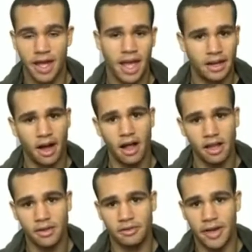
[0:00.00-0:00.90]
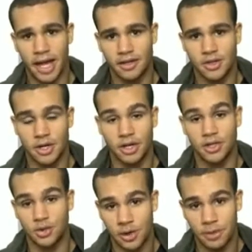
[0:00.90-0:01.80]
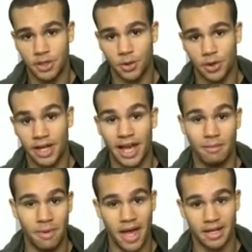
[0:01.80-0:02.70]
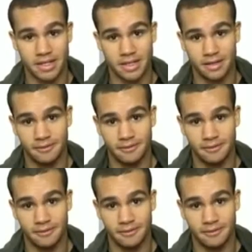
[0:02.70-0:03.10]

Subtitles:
and all other factors are contributory at best.